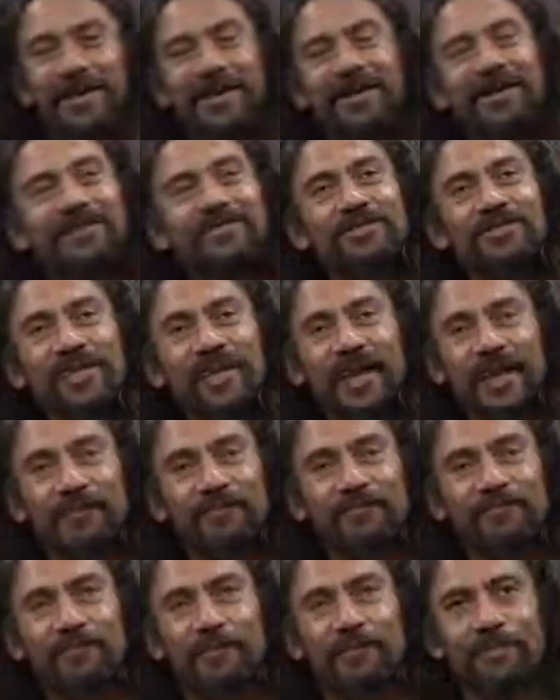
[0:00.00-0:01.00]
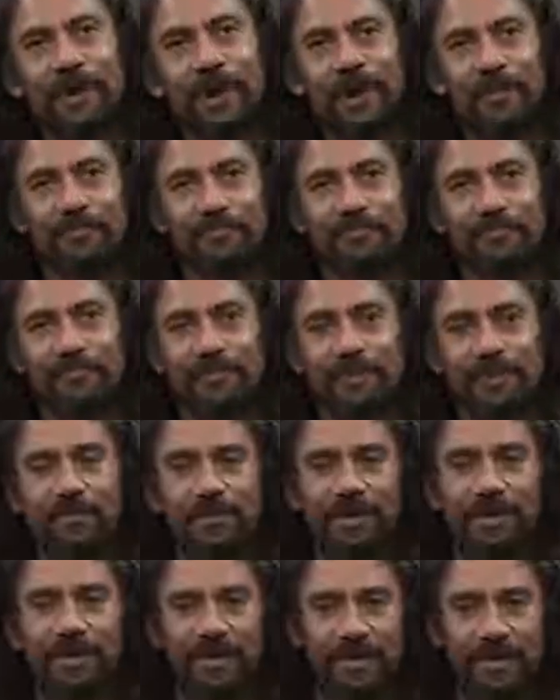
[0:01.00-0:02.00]
Actually came from
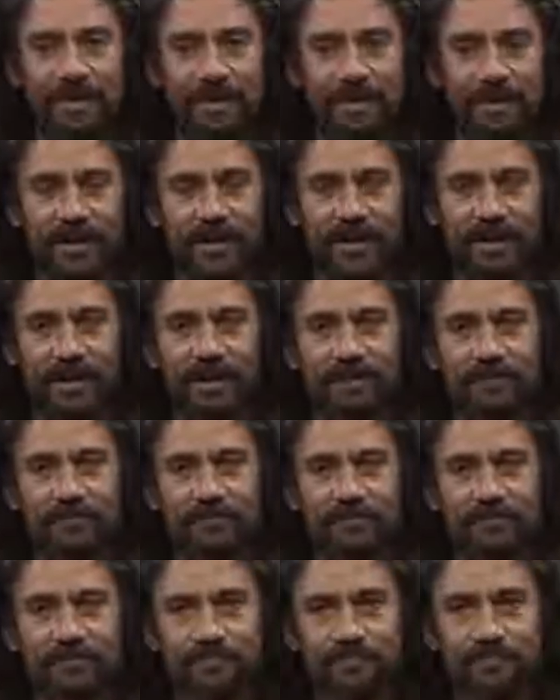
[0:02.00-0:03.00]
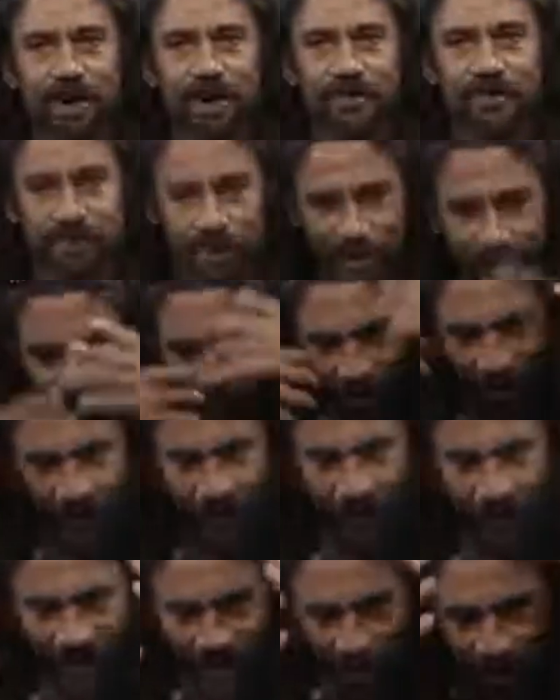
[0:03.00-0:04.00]
my. I was trying to grow
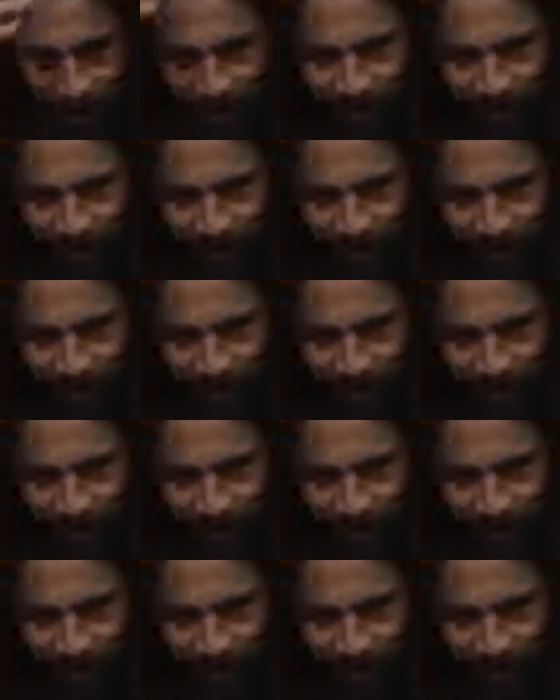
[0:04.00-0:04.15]
my hair